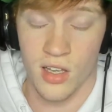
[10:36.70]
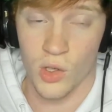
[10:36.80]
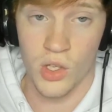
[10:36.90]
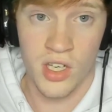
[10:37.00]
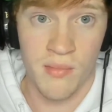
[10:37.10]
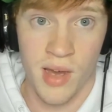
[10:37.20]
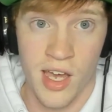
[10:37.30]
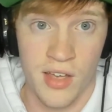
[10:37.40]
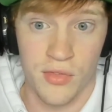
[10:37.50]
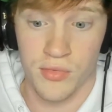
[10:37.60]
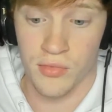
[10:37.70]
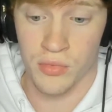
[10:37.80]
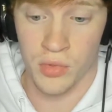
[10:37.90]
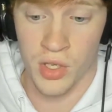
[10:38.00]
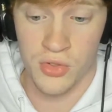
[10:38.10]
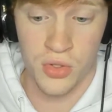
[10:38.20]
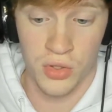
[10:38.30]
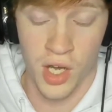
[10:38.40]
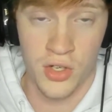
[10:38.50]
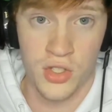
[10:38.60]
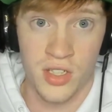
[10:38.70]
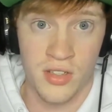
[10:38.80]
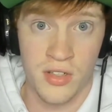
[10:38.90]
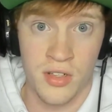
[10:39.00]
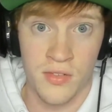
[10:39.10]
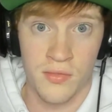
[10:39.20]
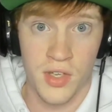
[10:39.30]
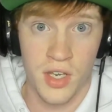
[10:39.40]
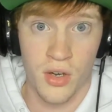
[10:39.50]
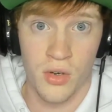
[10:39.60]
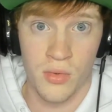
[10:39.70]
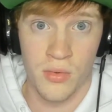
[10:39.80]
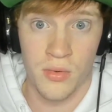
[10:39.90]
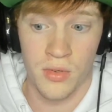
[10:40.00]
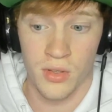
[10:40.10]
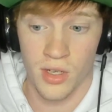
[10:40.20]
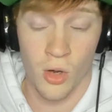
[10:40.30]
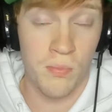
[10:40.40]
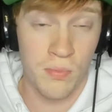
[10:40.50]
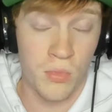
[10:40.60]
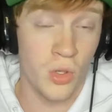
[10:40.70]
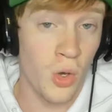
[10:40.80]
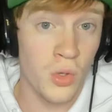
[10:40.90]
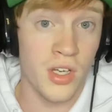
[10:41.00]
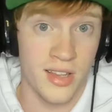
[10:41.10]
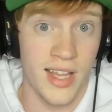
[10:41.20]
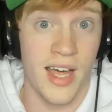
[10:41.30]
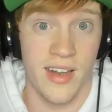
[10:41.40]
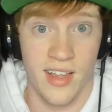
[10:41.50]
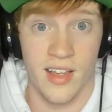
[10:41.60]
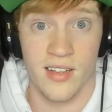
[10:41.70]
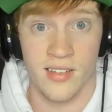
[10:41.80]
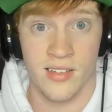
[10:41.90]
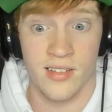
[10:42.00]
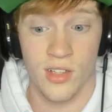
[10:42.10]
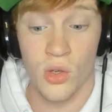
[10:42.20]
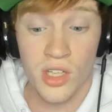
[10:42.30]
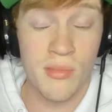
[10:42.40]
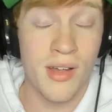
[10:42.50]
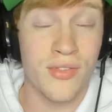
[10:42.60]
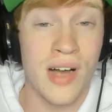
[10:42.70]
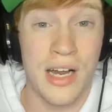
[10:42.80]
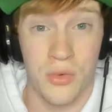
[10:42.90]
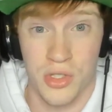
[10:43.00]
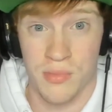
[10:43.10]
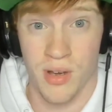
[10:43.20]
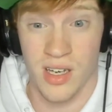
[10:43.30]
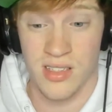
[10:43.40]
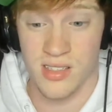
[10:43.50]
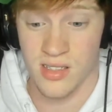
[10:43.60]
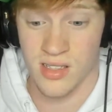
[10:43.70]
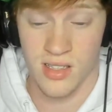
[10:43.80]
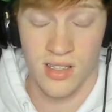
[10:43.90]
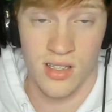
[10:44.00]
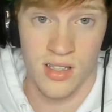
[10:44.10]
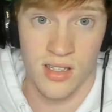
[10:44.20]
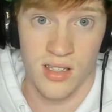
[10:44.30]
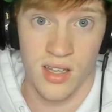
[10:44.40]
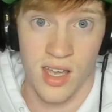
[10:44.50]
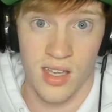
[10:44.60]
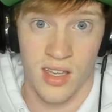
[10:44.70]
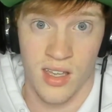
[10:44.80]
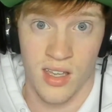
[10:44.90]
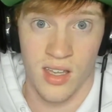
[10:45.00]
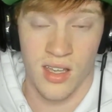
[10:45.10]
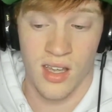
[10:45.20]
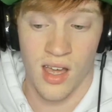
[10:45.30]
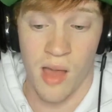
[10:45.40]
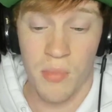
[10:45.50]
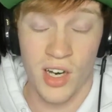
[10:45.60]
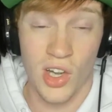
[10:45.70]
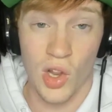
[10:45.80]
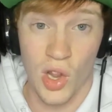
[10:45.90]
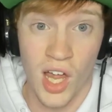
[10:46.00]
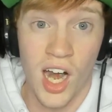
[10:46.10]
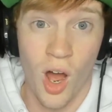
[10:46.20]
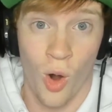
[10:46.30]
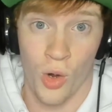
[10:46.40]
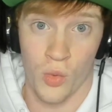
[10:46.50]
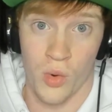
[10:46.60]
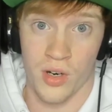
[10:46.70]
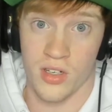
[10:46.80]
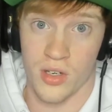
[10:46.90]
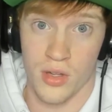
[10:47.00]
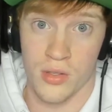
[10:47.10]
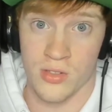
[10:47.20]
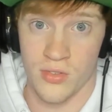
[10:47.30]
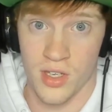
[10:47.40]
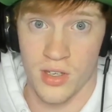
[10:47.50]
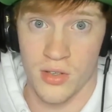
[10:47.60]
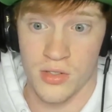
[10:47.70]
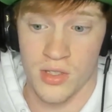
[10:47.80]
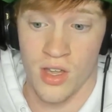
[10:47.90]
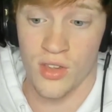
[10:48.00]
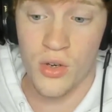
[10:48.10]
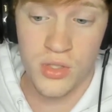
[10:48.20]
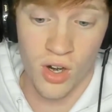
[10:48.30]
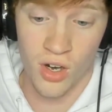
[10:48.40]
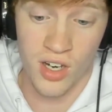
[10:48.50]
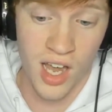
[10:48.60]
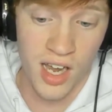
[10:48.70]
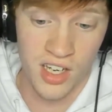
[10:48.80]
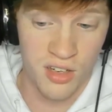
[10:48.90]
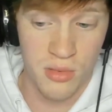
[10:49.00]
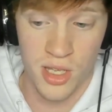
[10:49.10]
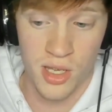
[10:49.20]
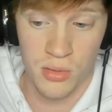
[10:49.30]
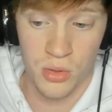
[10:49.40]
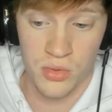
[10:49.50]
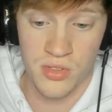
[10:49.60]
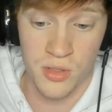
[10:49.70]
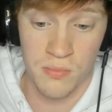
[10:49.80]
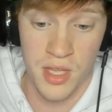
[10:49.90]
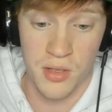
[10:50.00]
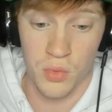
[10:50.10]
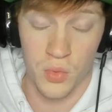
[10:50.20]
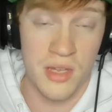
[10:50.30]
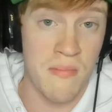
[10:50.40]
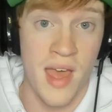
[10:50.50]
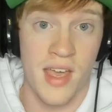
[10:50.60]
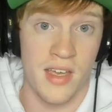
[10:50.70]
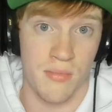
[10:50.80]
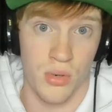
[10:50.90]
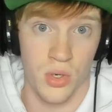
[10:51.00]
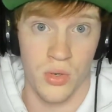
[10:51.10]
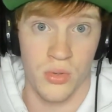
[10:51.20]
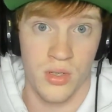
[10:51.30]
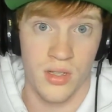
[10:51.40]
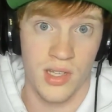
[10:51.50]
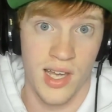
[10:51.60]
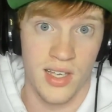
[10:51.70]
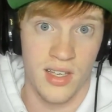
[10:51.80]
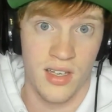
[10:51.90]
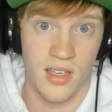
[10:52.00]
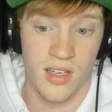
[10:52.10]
look at my introduction video. Go look at that again. Go look at my final response. Like, I put a lot of hard work into those videos. Those are not going to be able to be remade, bro. Like,